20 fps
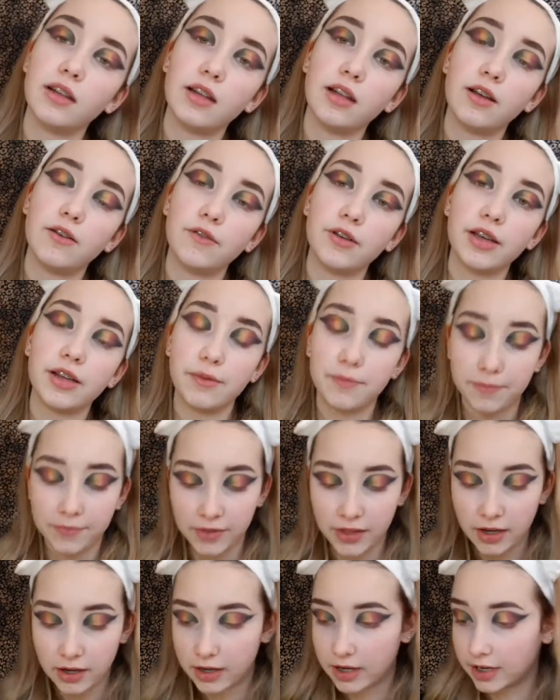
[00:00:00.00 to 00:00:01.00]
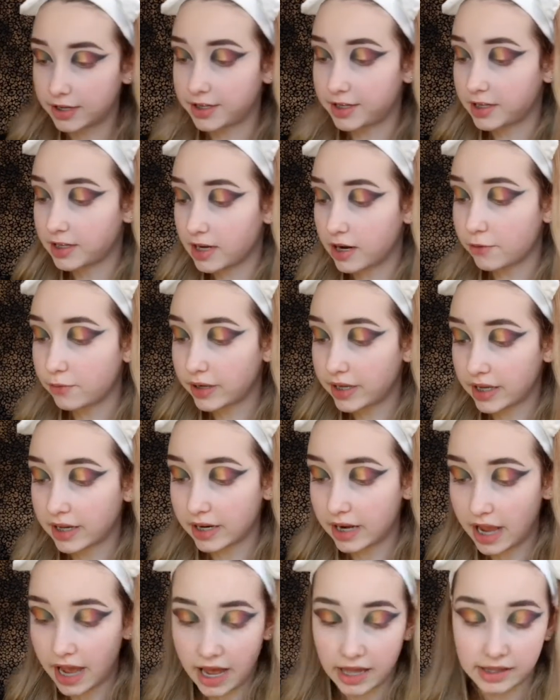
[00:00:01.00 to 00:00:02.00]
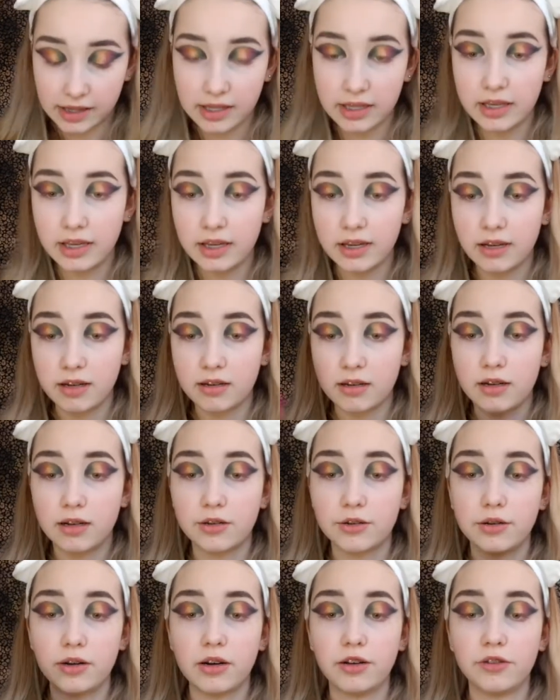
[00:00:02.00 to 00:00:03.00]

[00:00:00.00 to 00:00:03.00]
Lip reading: Love it. Okay, so now we can add the color